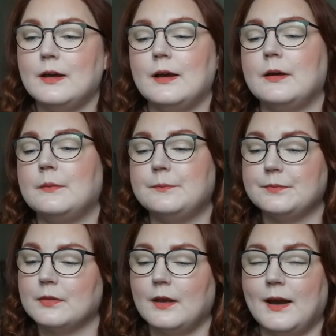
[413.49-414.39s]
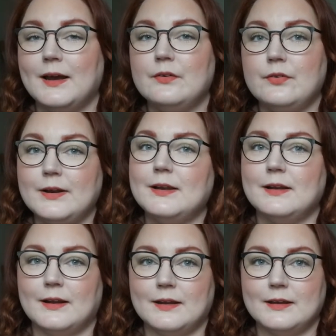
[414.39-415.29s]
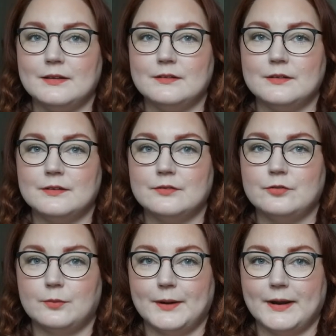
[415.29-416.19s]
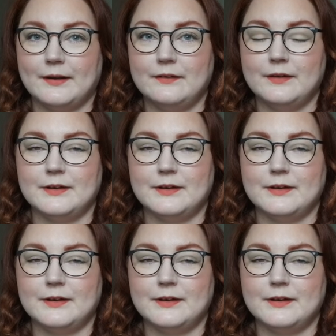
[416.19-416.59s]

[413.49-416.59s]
I really like it for my hair.